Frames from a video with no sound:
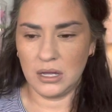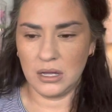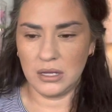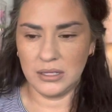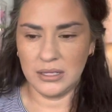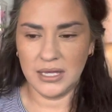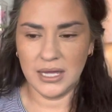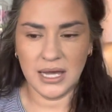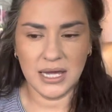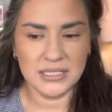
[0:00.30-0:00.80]

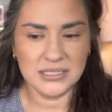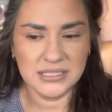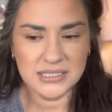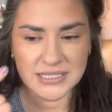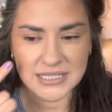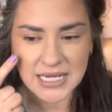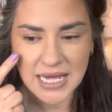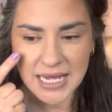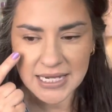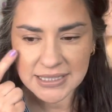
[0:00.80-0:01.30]
Yeah,
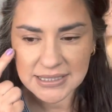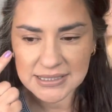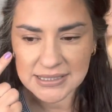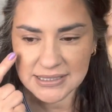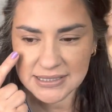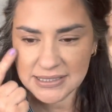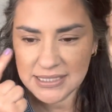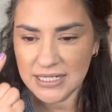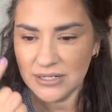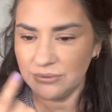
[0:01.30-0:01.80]
see, I can
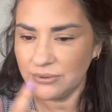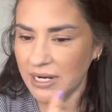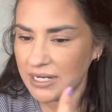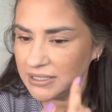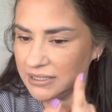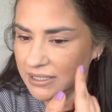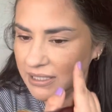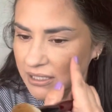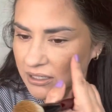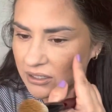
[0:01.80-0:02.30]
see
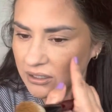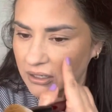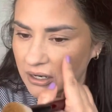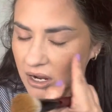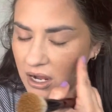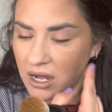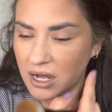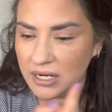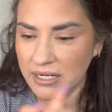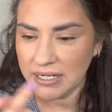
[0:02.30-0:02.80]
right there.
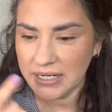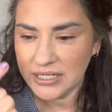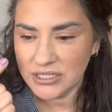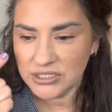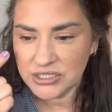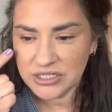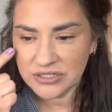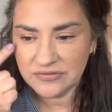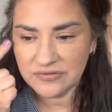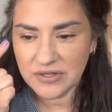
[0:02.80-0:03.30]
On
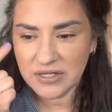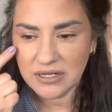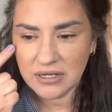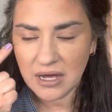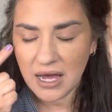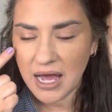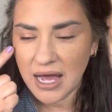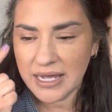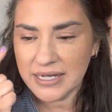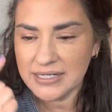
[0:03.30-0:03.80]
each of the
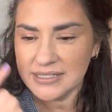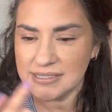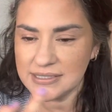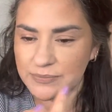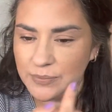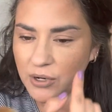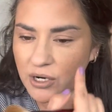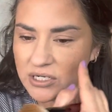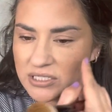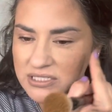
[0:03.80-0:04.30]

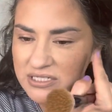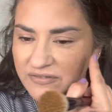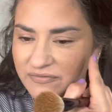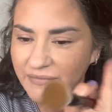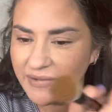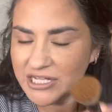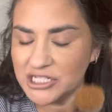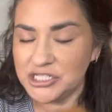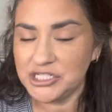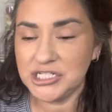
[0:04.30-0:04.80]
highest parts of
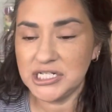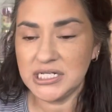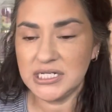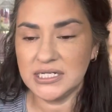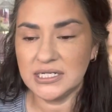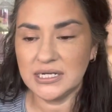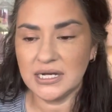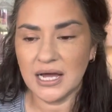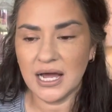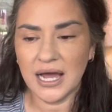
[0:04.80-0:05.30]
my
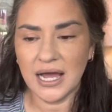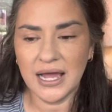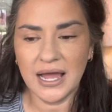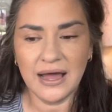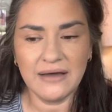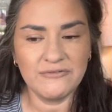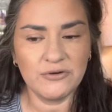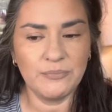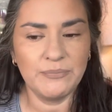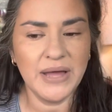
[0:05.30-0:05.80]
cheek, I
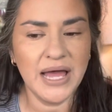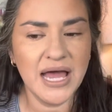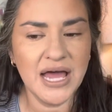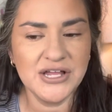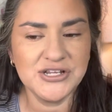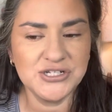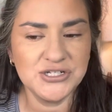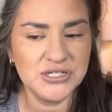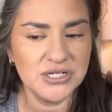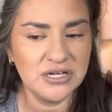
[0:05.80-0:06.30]
have a
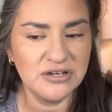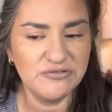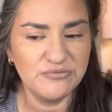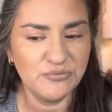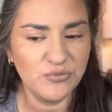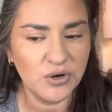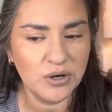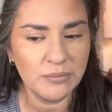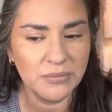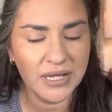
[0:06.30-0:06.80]
patch of
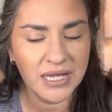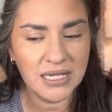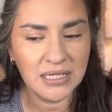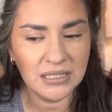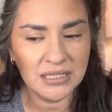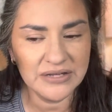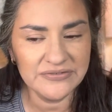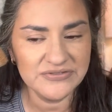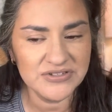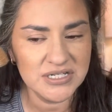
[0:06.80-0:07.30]
where it
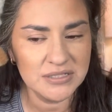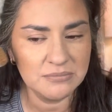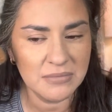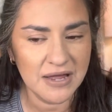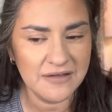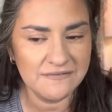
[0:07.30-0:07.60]
lifted my